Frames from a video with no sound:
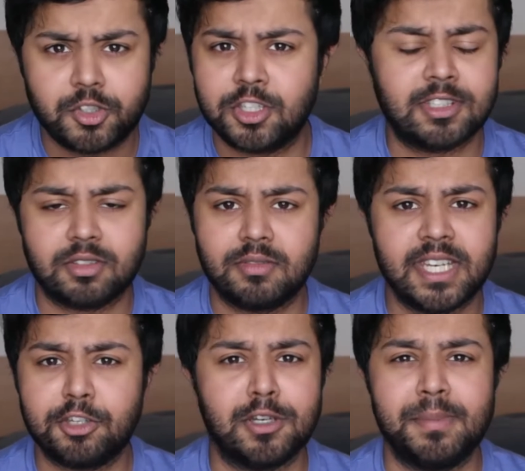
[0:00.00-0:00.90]
Just
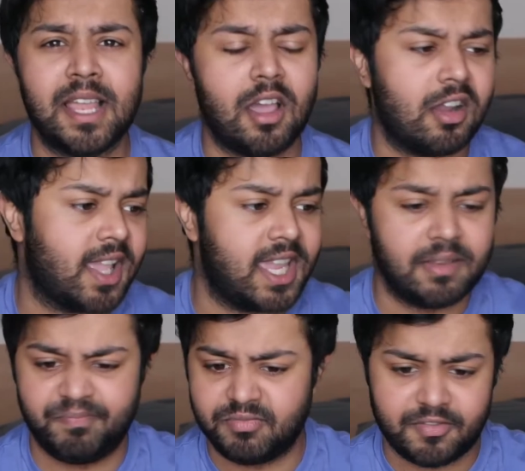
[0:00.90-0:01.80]
literally be like,
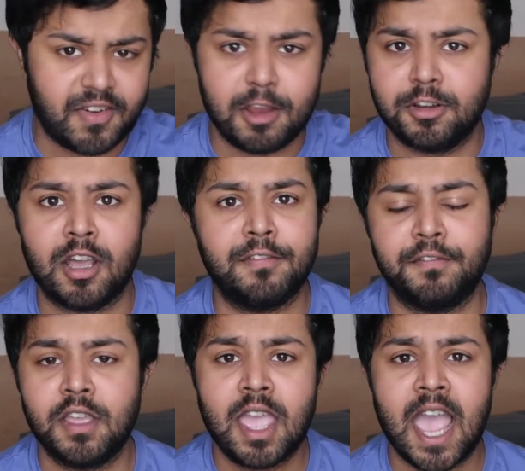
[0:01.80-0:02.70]
okay, fair
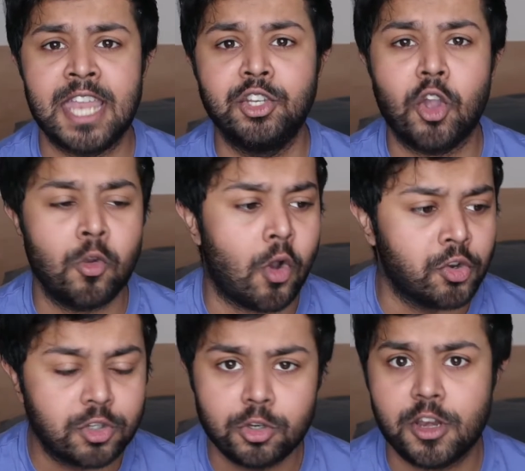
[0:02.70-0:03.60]
enough. And you go
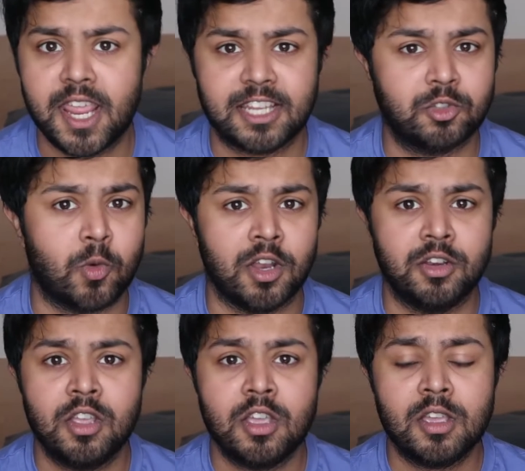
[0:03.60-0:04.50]
on to the next
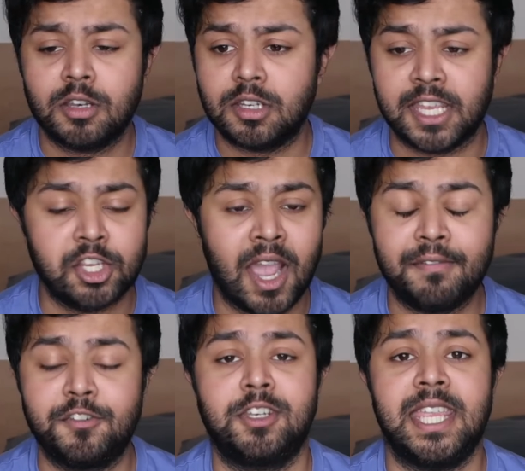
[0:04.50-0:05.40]
one. Like, you
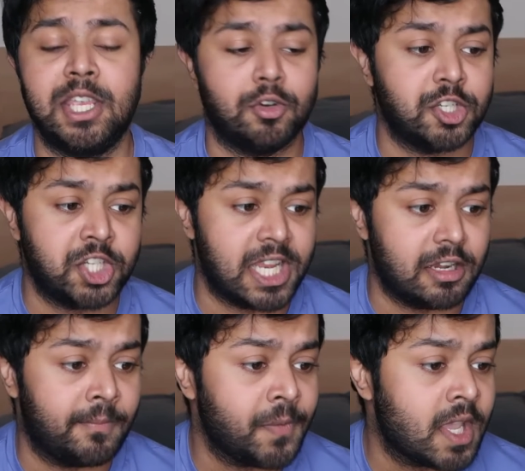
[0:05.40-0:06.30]
have to take it on the
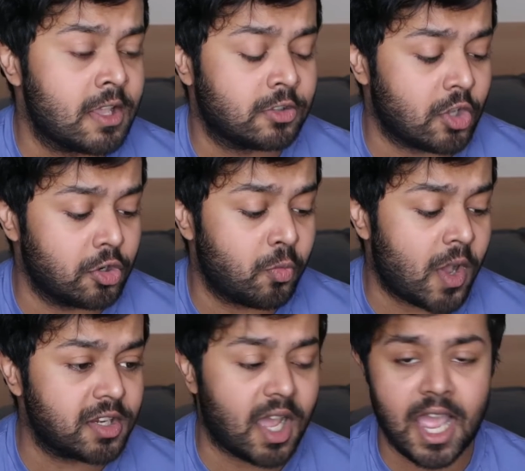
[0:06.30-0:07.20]
chin. So the
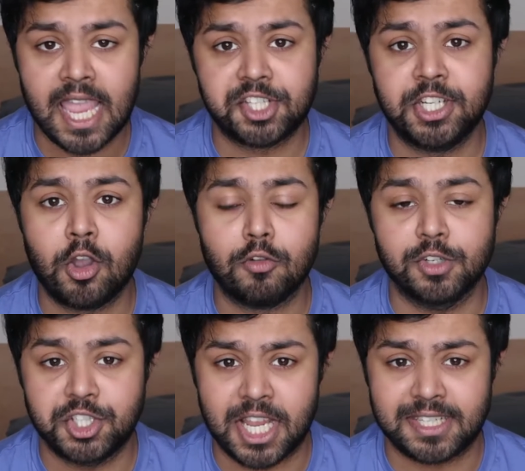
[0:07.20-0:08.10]
one that I actually
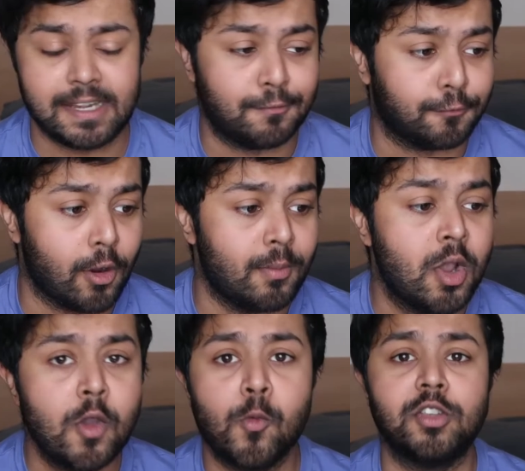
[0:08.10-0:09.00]
got rejected
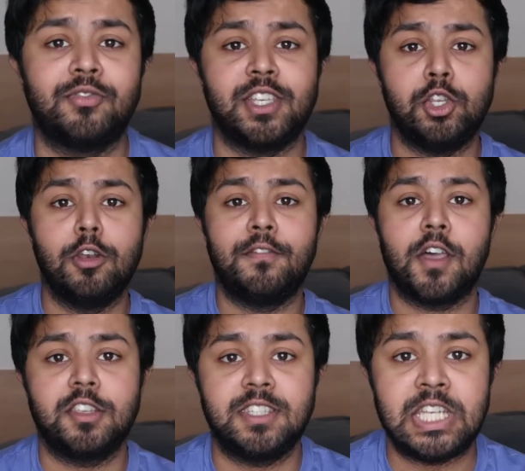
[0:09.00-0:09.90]
from was the
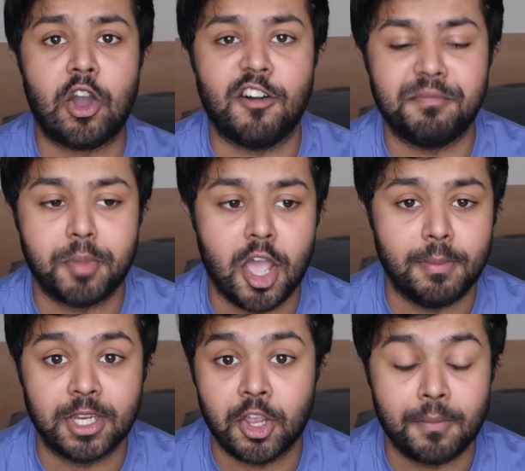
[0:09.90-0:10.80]
University of
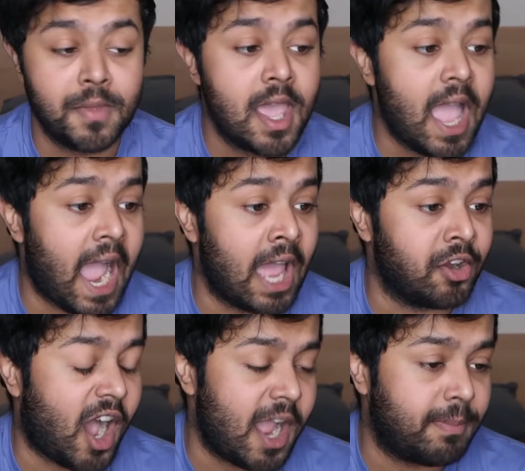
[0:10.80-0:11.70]
Birmingham,
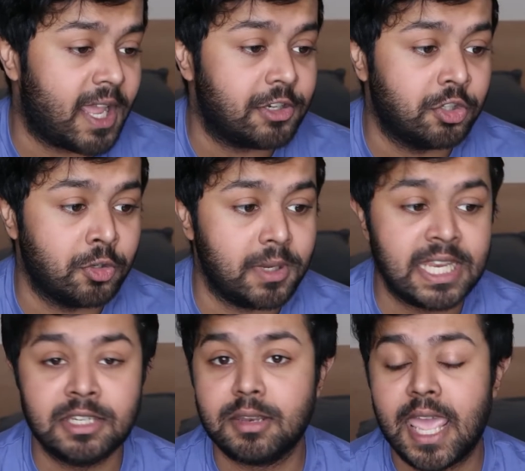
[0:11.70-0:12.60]
and I applied to do
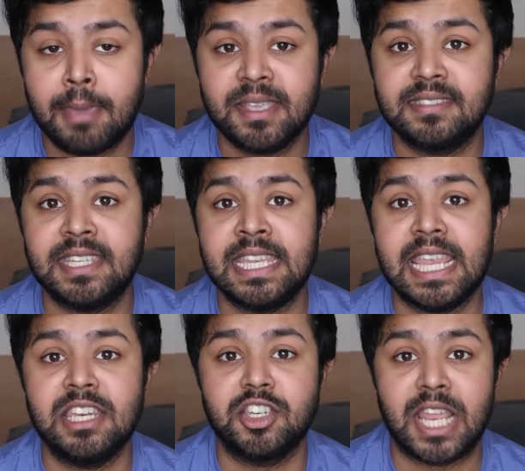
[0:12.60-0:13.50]

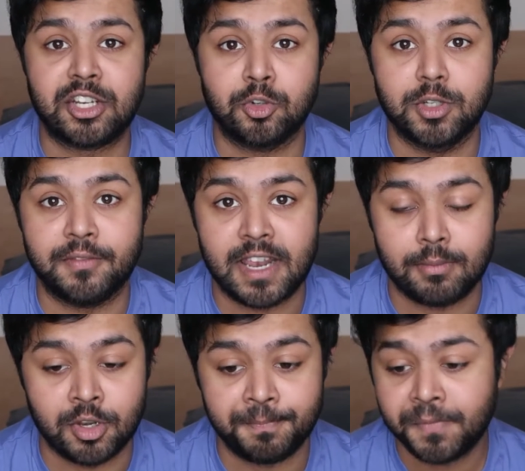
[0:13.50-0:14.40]
MSc International
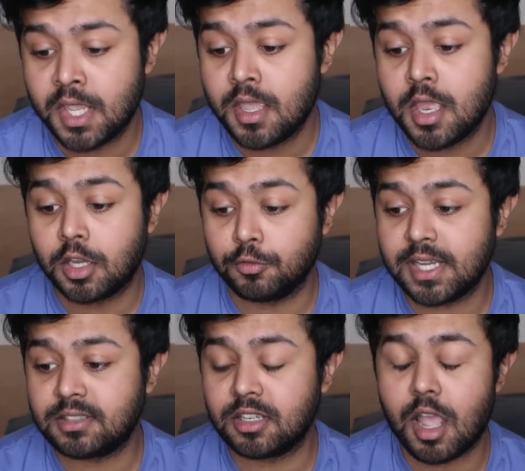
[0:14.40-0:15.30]
Development. The
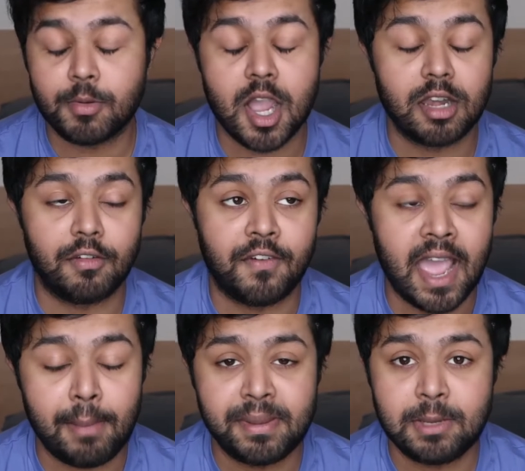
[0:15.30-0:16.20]
reason I'm kind of
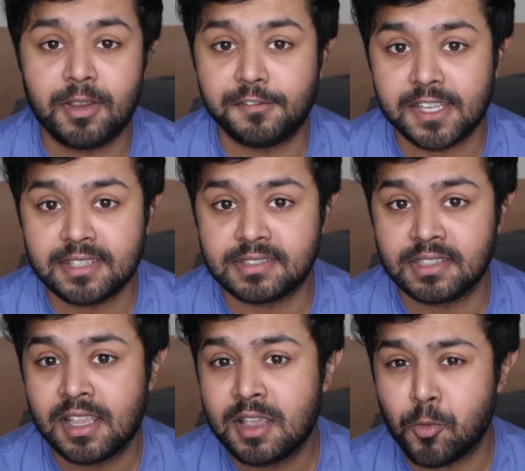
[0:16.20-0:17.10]
happy with
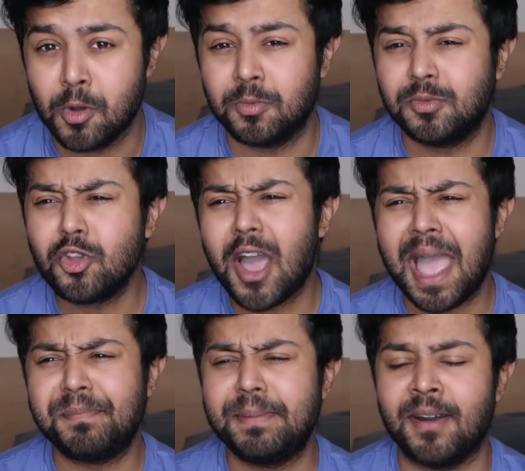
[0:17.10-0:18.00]
this, well,
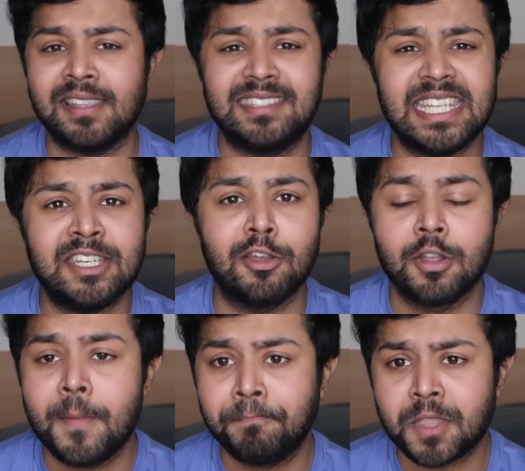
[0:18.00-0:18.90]
not happy, but seeing
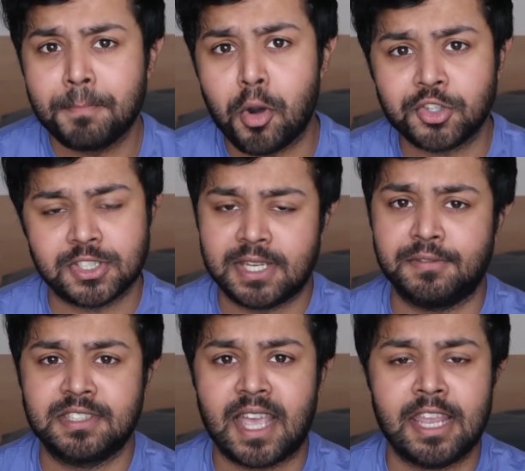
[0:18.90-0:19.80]
the
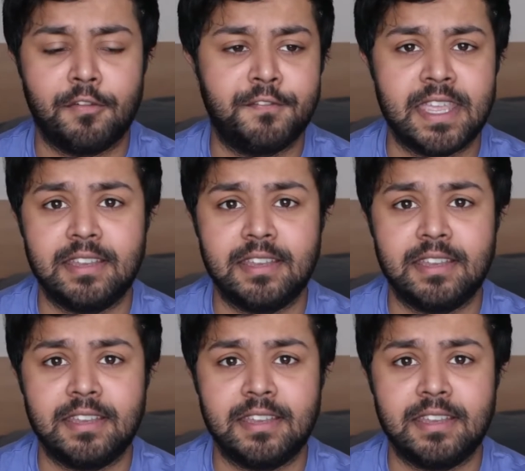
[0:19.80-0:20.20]
positive side of